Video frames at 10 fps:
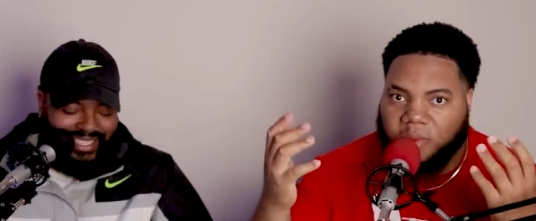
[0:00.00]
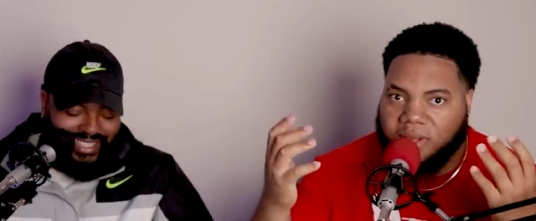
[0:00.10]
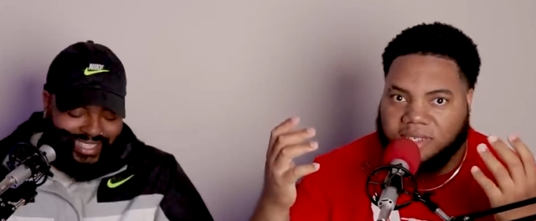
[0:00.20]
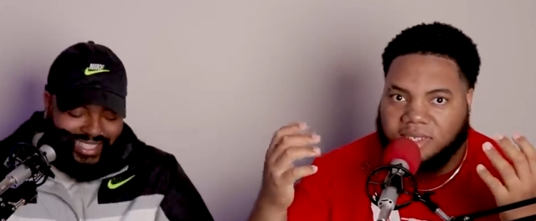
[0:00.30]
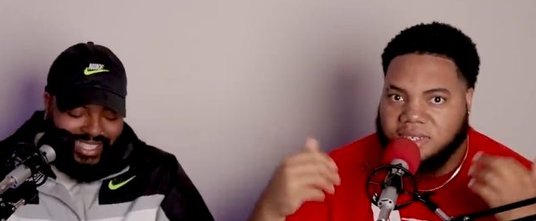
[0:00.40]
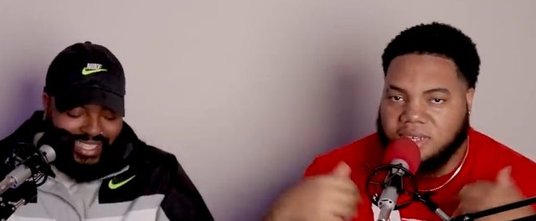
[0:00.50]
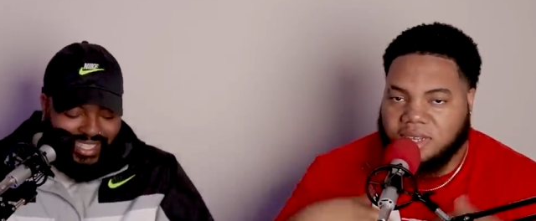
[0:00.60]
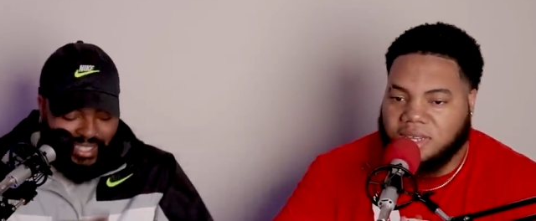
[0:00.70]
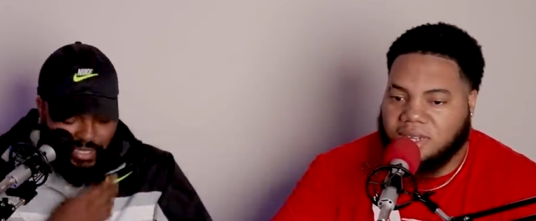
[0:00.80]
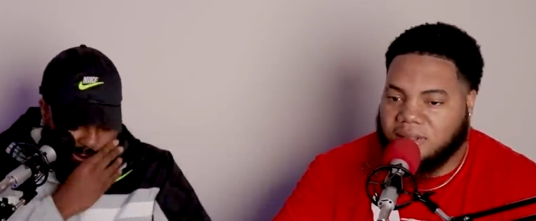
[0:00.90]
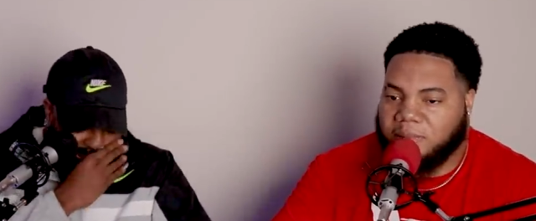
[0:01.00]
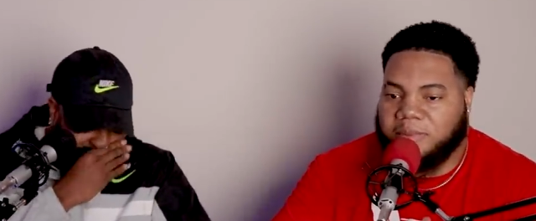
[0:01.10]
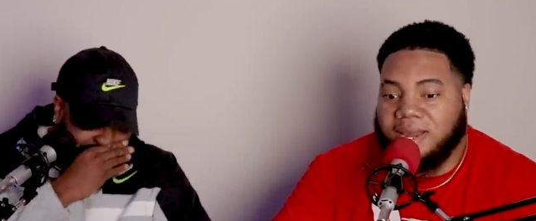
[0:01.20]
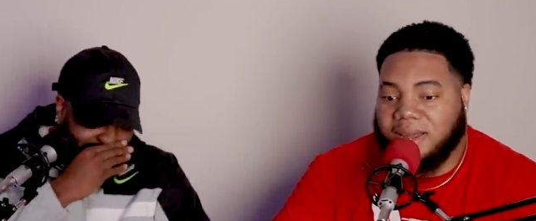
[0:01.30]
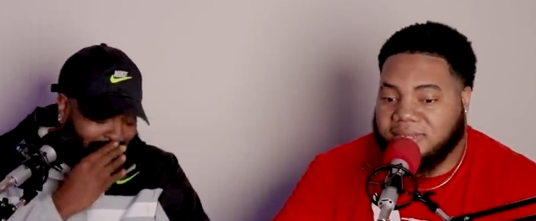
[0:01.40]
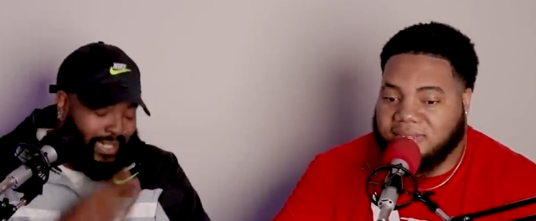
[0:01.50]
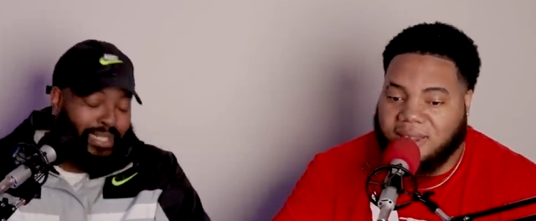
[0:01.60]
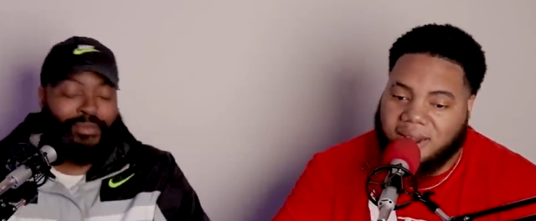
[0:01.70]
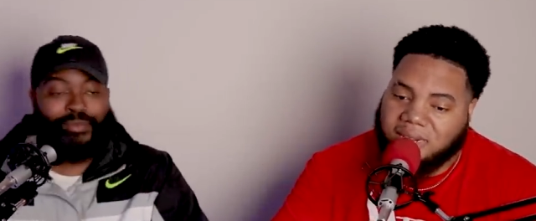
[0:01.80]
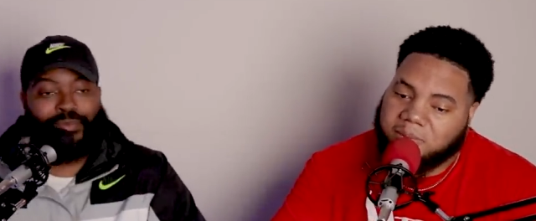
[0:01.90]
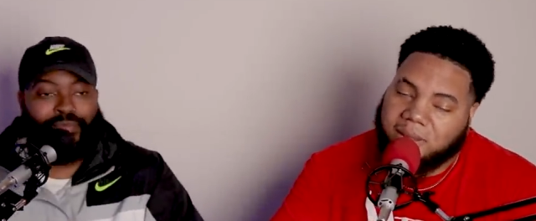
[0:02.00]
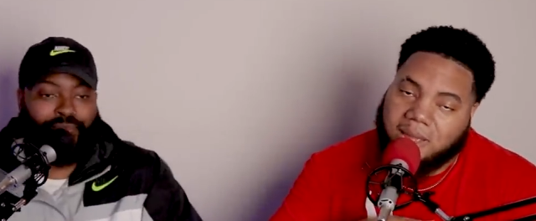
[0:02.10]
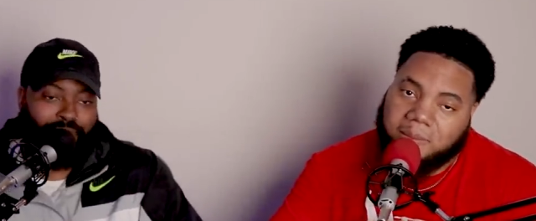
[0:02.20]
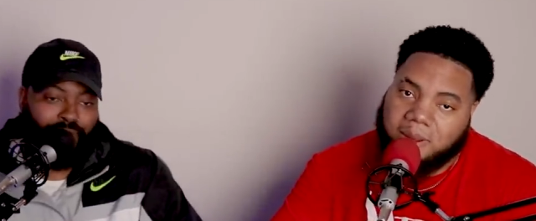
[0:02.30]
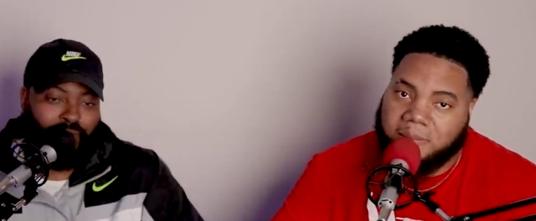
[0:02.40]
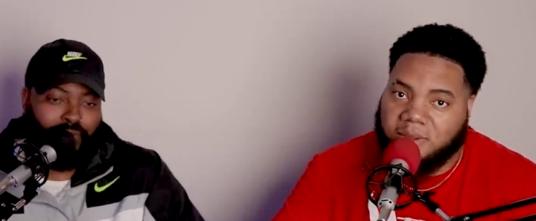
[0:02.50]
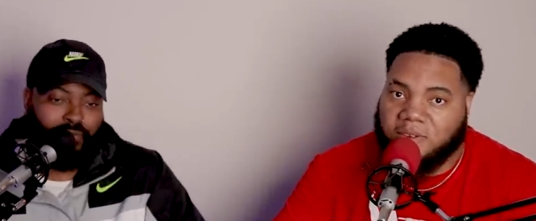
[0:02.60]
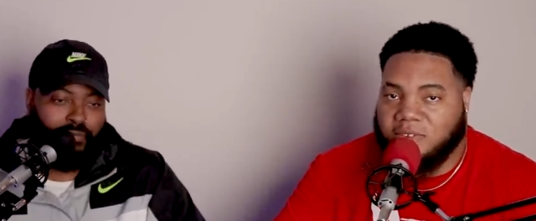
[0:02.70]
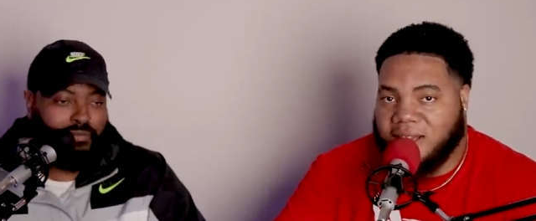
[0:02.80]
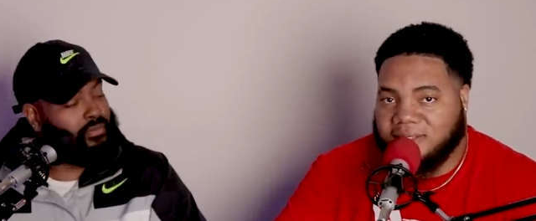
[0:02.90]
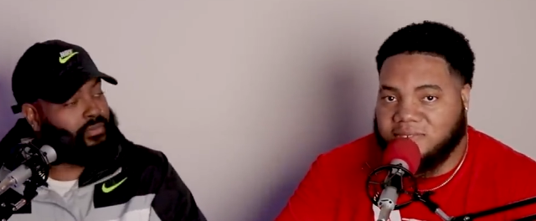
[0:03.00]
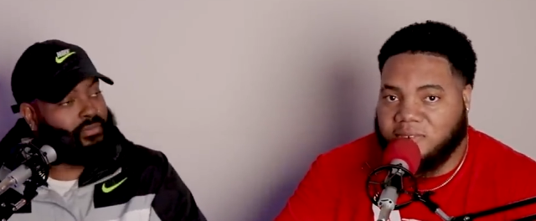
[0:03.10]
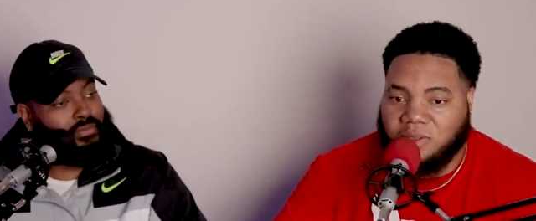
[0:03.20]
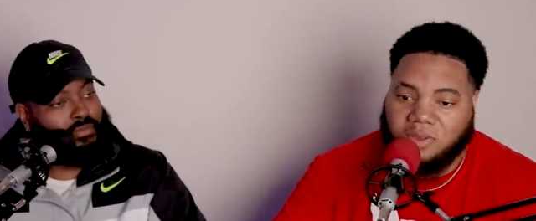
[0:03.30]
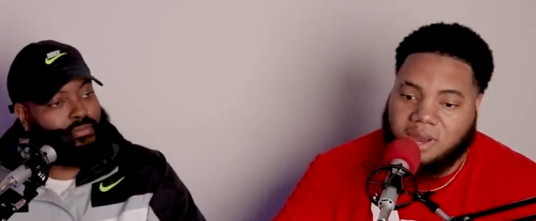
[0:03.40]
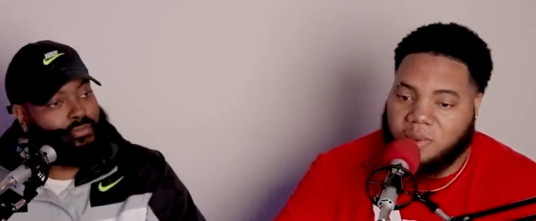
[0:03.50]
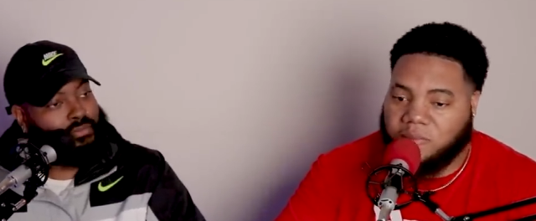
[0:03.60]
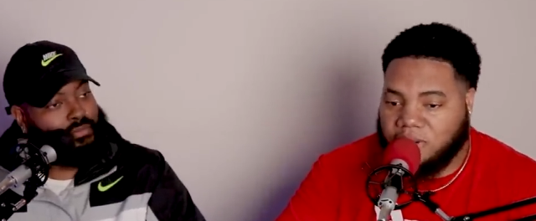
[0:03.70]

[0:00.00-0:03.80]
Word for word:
Speaker 1: once. Oh but nah, that's God. hilarious, man. Comment down below if you guys fell through that one